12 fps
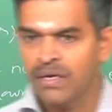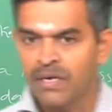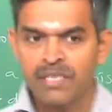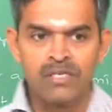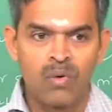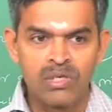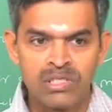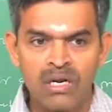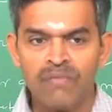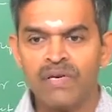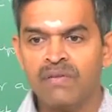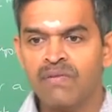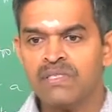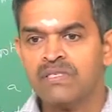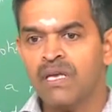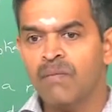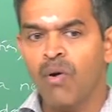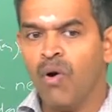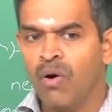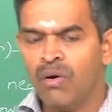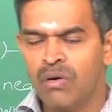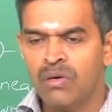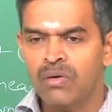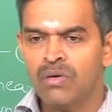it is a question of investing
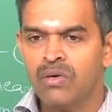more